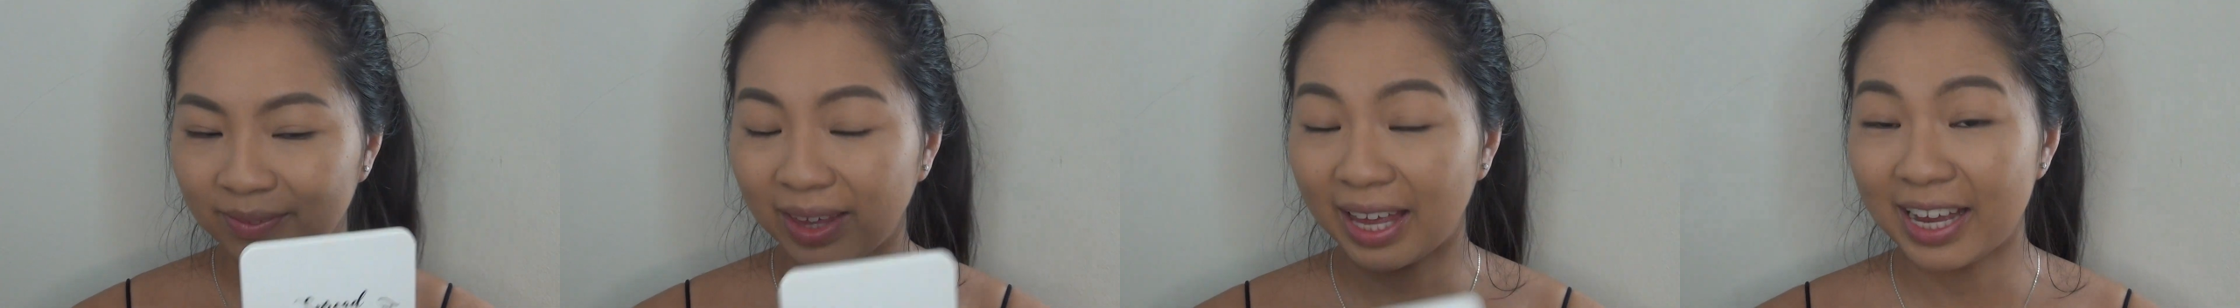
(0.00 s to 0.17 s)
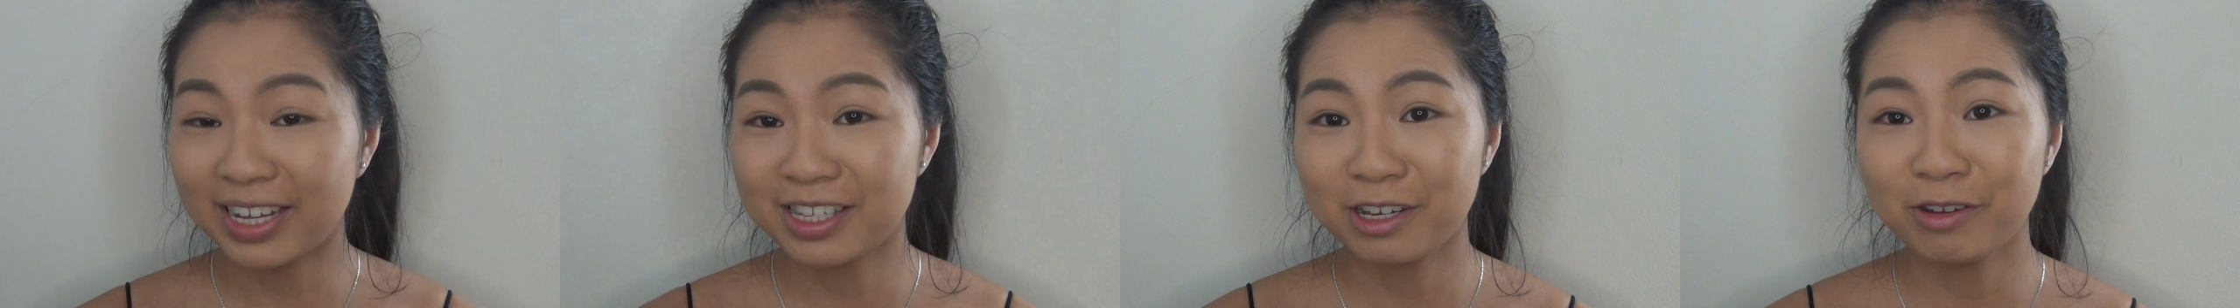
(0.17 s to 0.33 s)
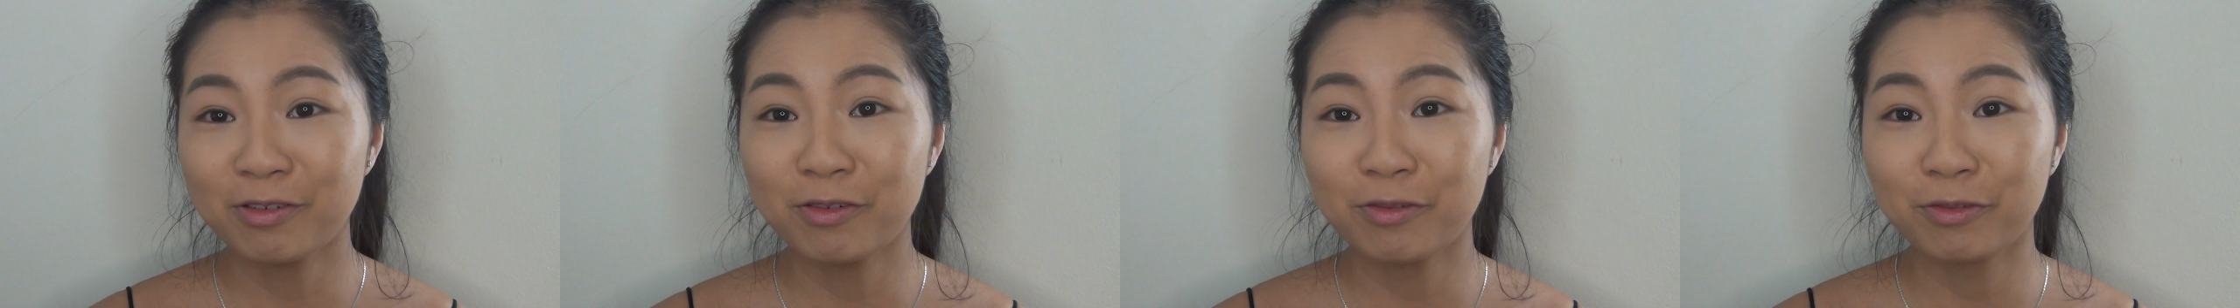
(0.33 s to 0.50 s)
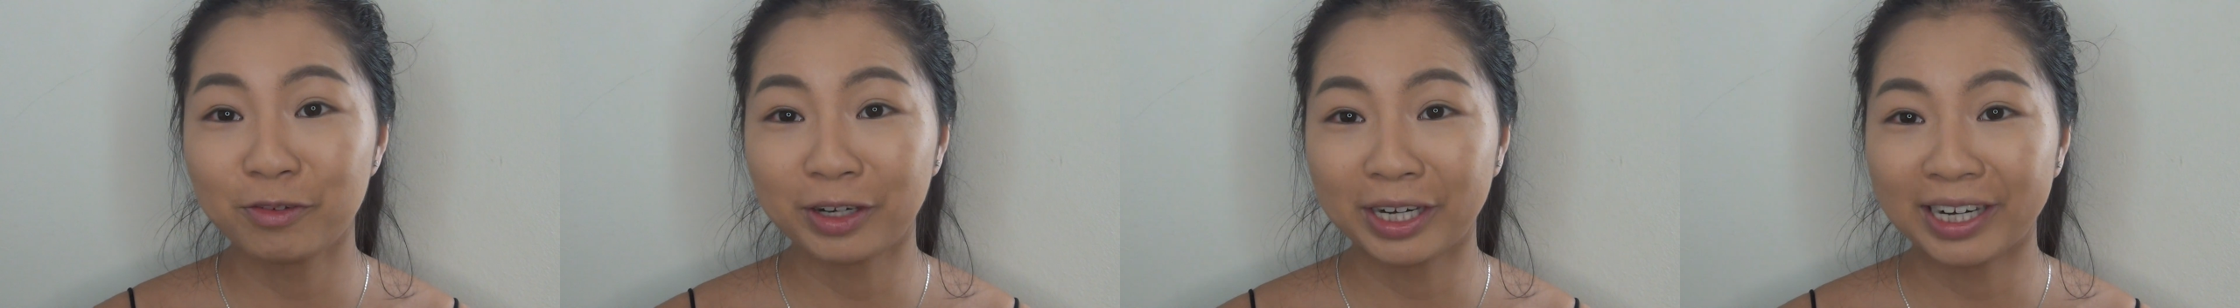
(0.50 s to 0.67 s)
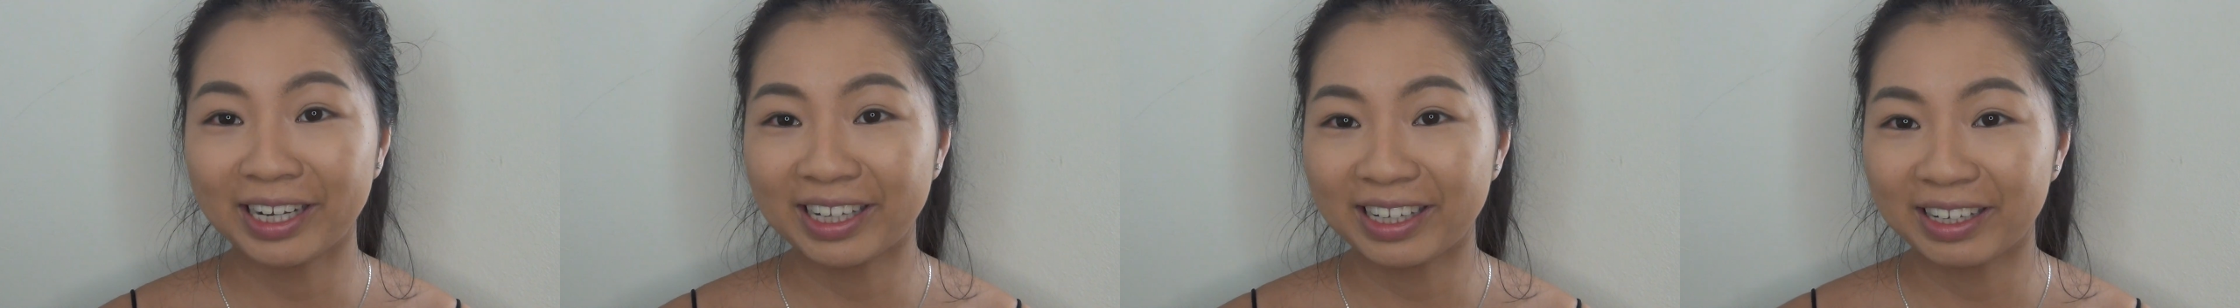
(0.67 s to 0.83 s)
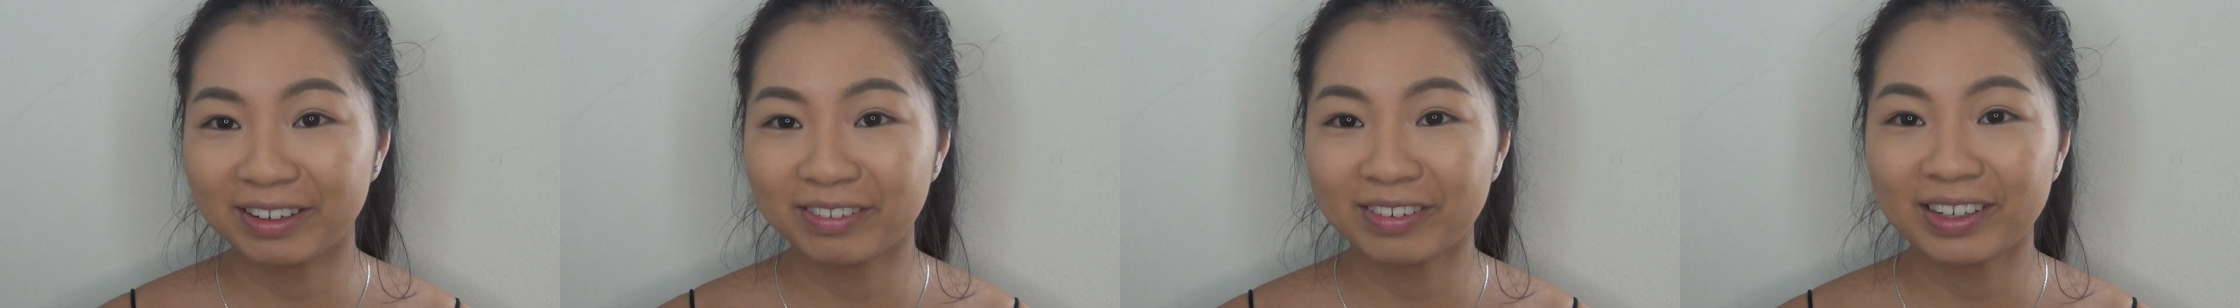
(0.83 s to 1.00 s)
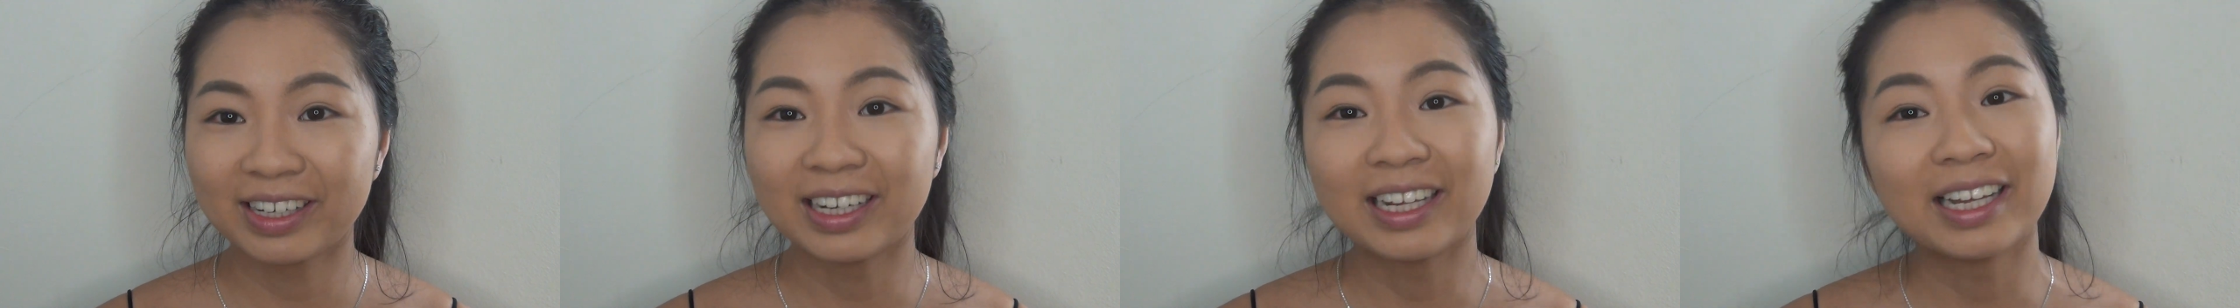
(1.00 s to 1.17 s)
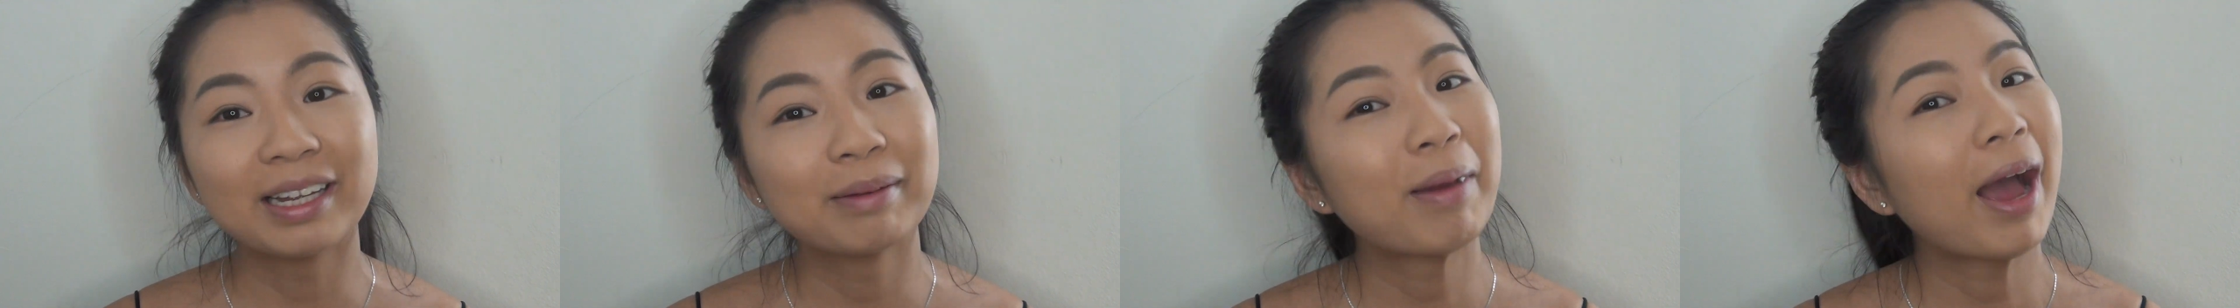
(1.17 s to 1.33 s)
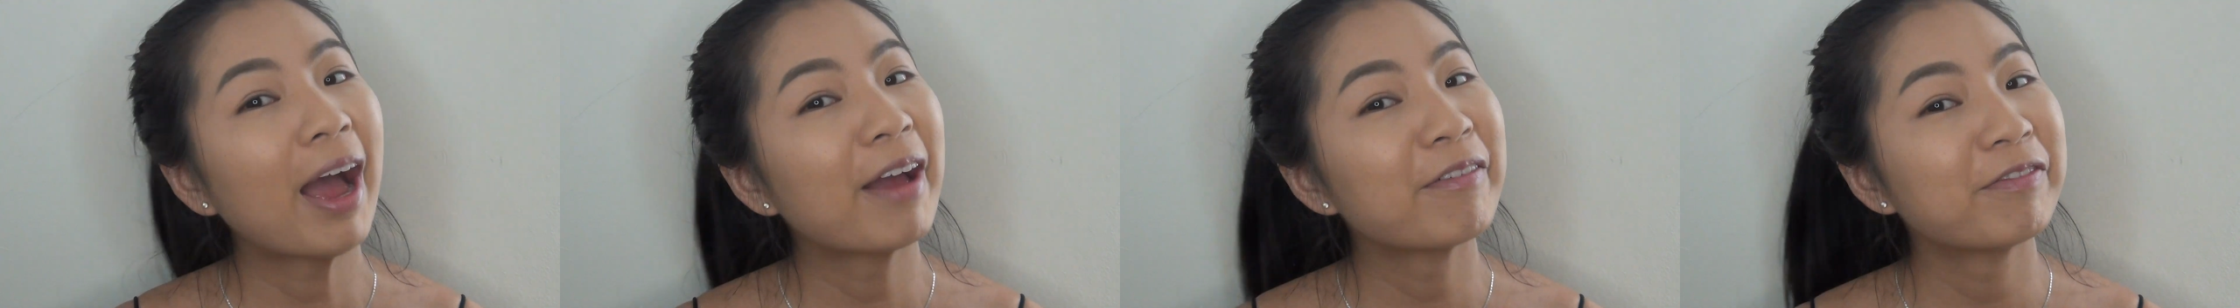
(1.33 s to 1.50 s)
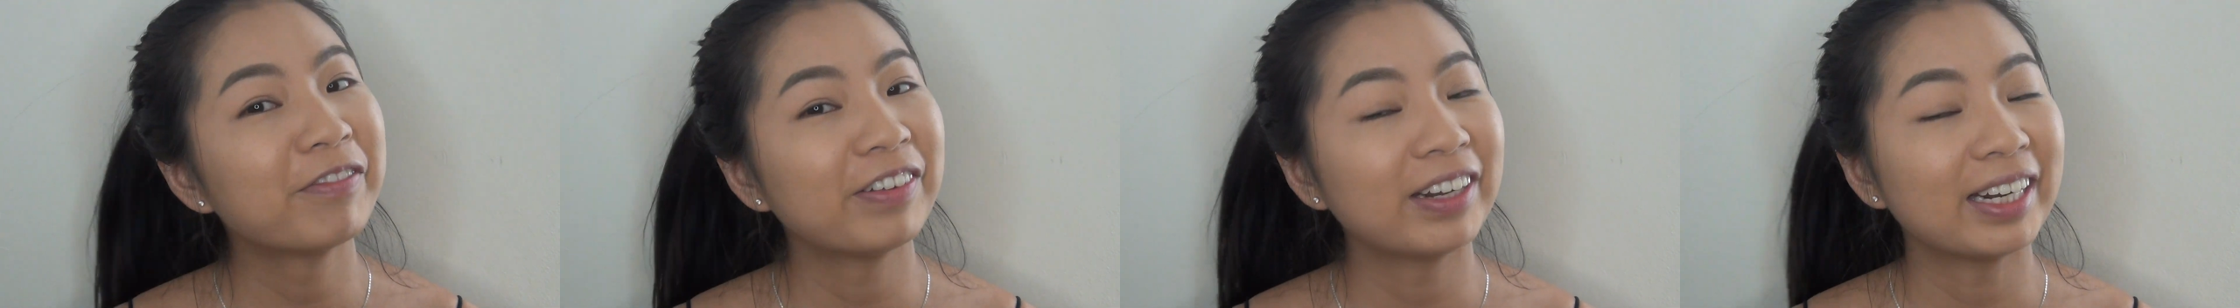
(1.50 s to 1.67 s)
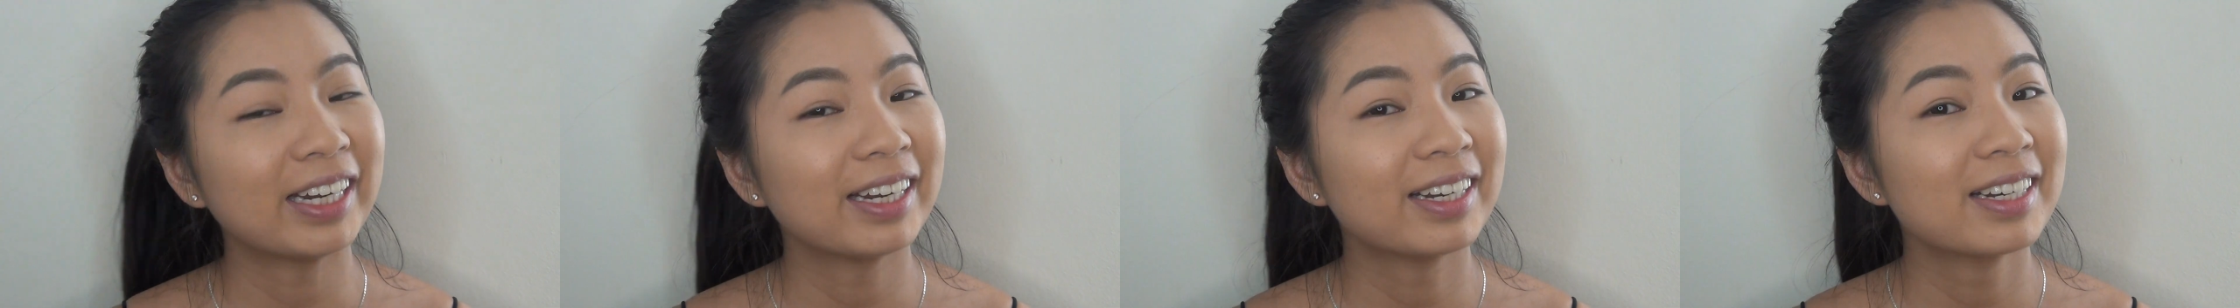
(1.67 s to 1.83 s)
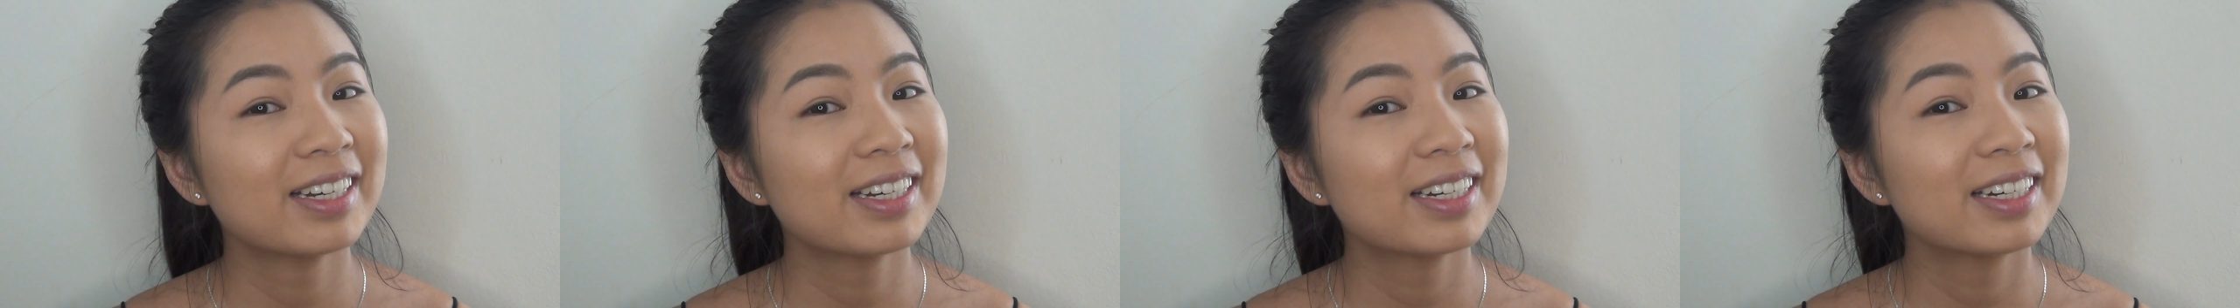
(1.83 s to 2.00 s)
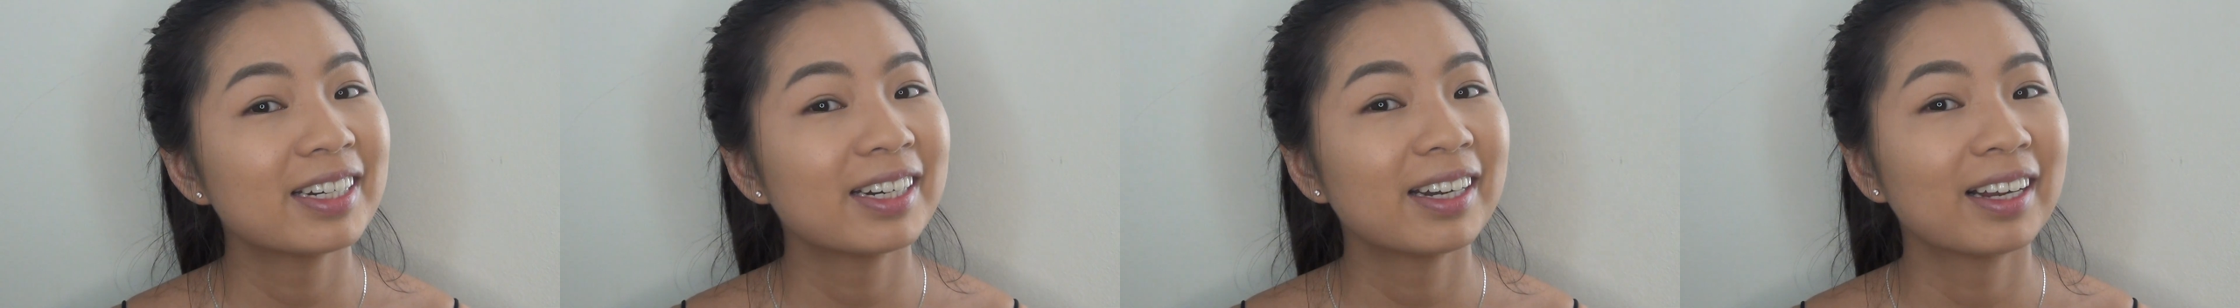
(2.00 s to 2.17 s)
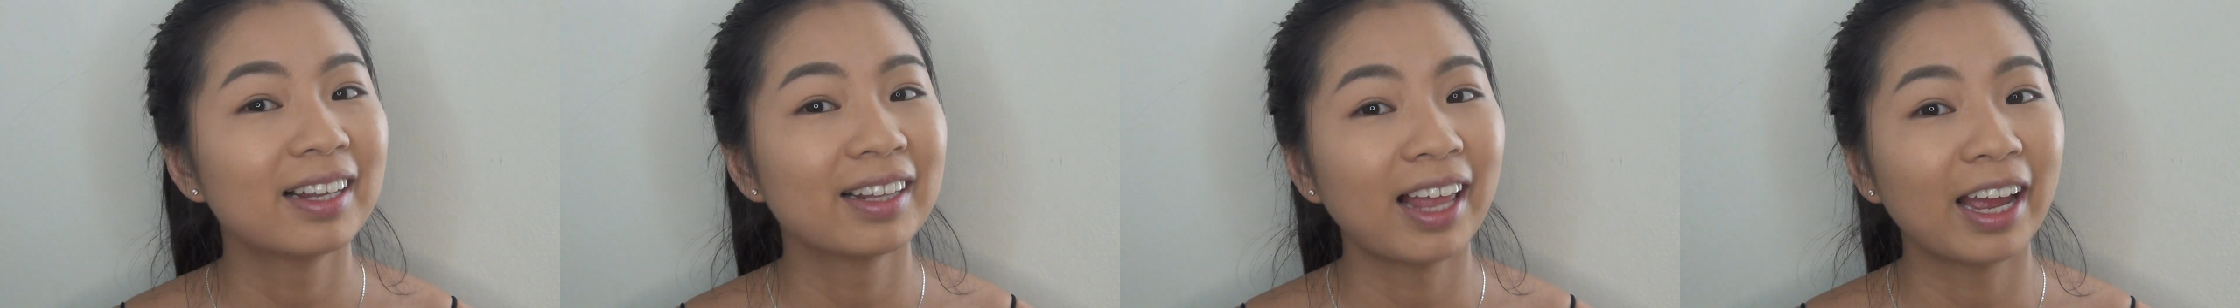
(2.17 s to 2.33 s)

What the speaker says: It's a really matte finish,